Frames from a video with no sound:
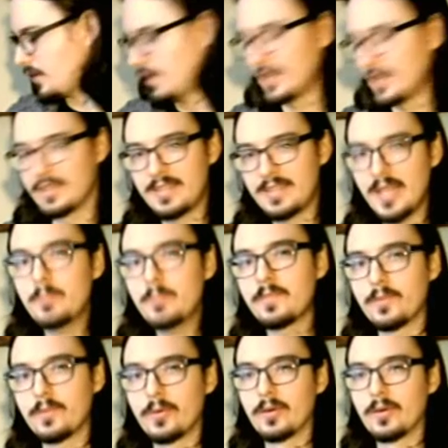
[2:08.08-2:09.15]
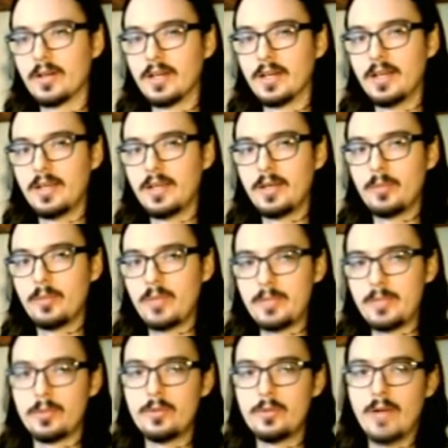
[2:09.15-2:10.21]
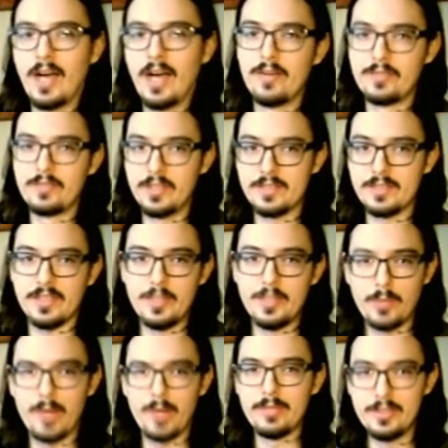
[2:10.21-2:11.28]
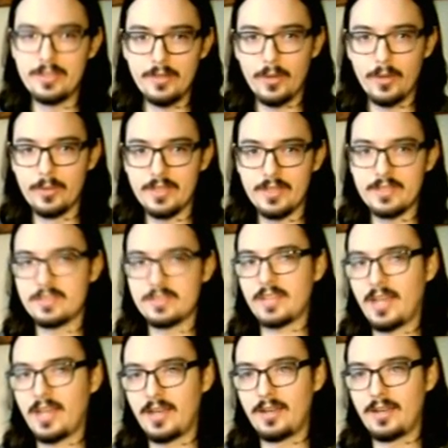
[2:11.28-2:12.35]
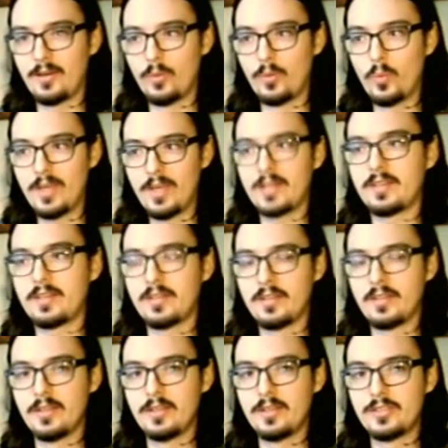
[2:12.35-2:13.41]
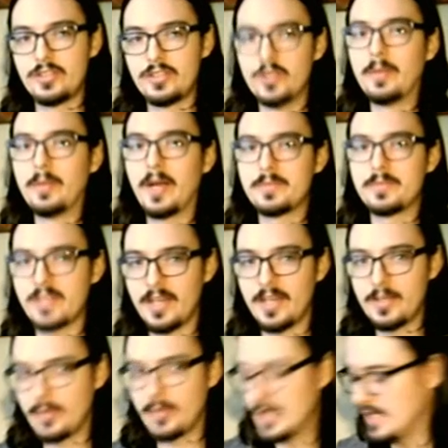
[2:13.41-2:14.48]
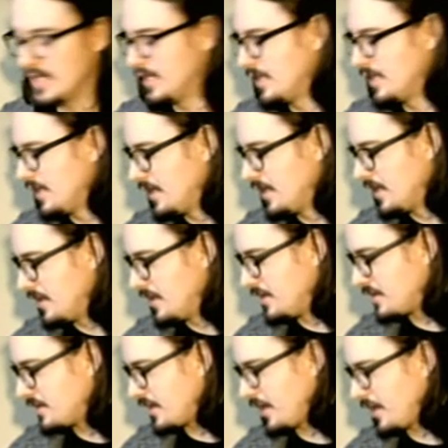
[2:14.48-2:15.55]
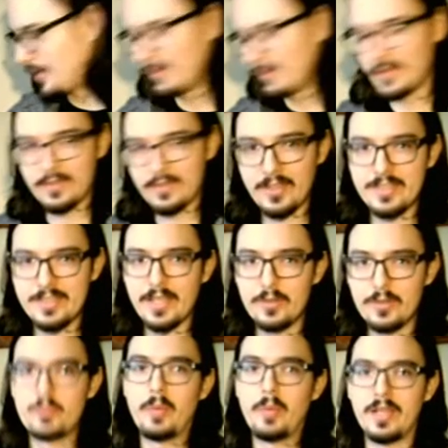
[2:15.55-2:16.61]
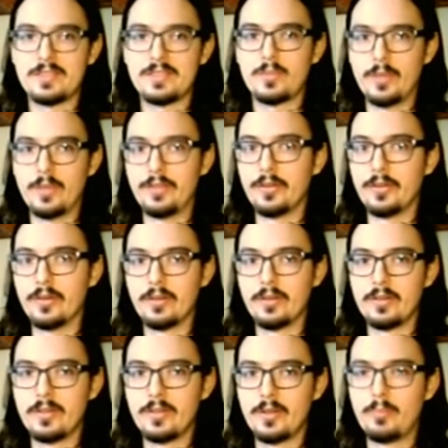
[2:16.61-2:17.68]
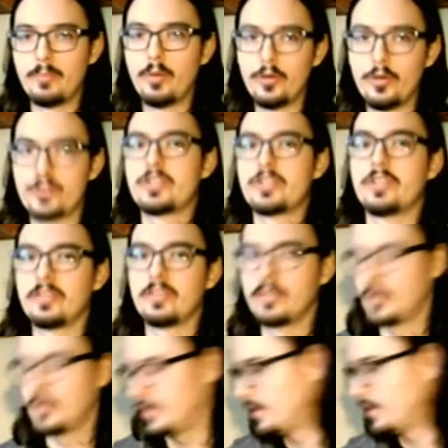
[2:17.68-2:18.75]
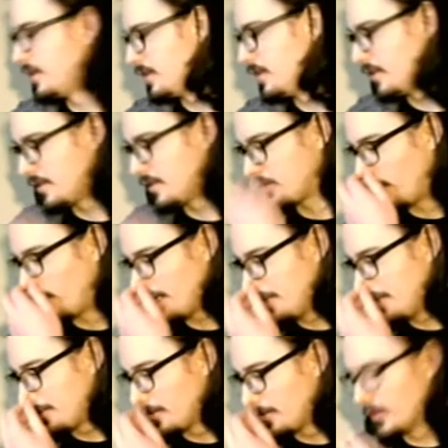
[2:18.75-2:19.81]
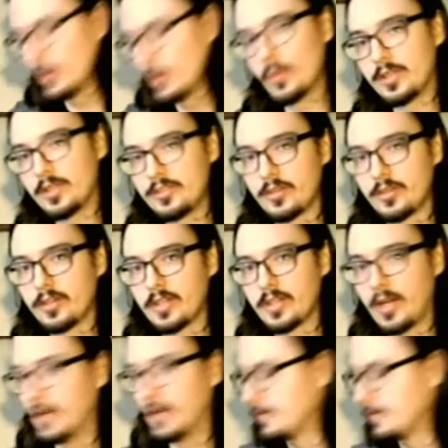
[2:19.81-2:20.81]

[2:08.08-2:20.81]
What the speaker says: the tip for people who have this, and you probably know this with tube amps anyway, is that they sound best when they're pushed. So what you do when you turn it on,